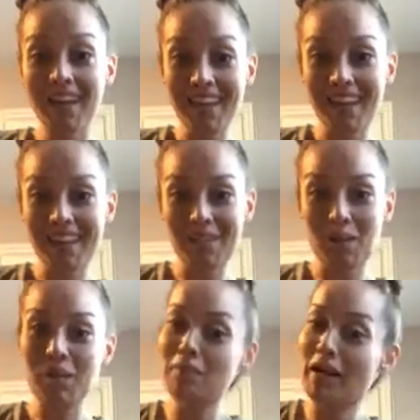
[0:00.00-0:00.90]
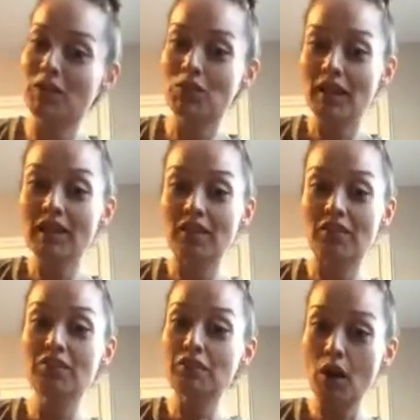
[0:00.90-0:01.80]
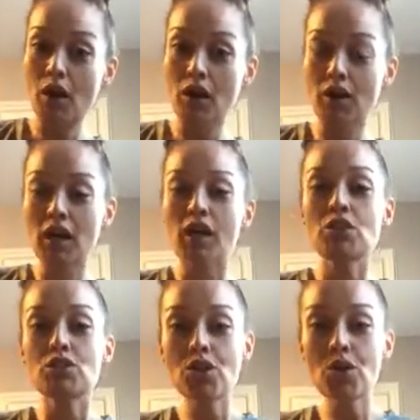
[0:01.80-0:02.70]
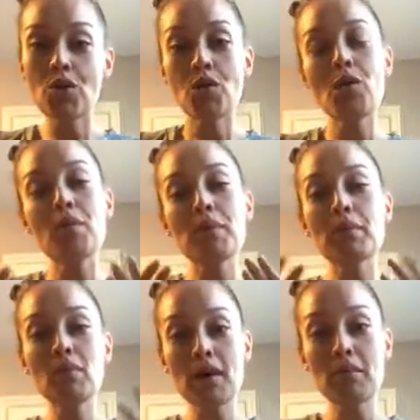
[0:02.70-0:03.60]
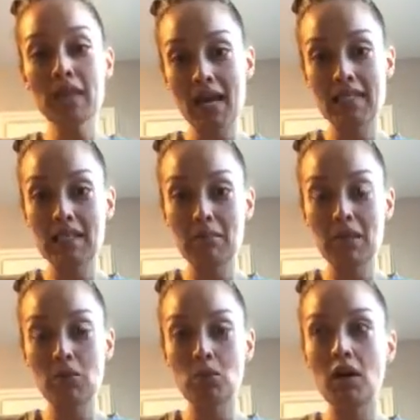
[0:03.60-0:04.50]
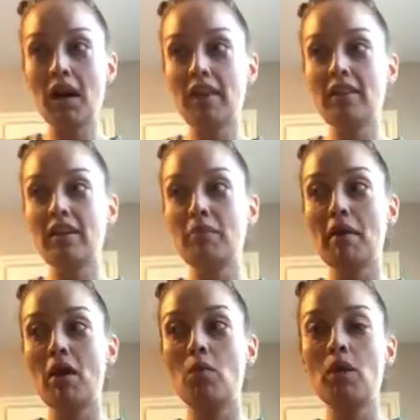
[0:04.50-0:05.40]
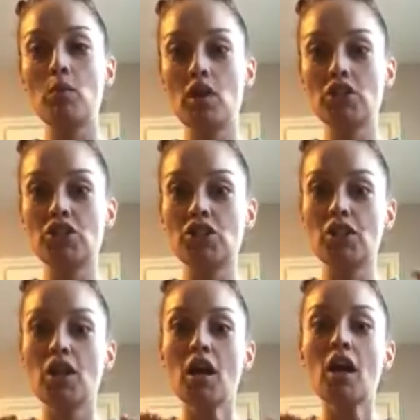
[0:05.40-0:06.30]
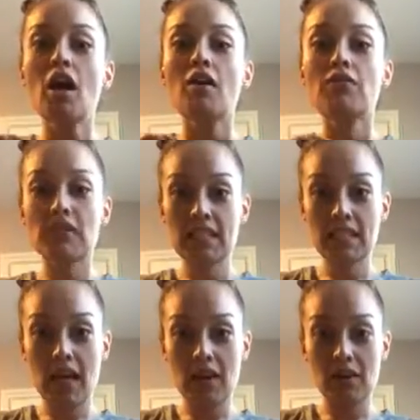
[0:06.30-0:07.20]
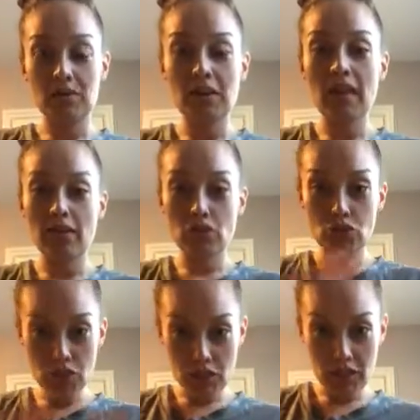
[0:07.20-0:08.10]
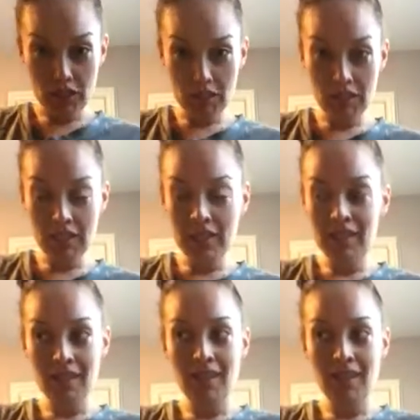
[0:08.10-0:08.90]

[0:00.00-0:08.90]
Hi guys, welcome back to another vlog. So people have been asking me what I think about Weight Watcher Freestyle, and the truth is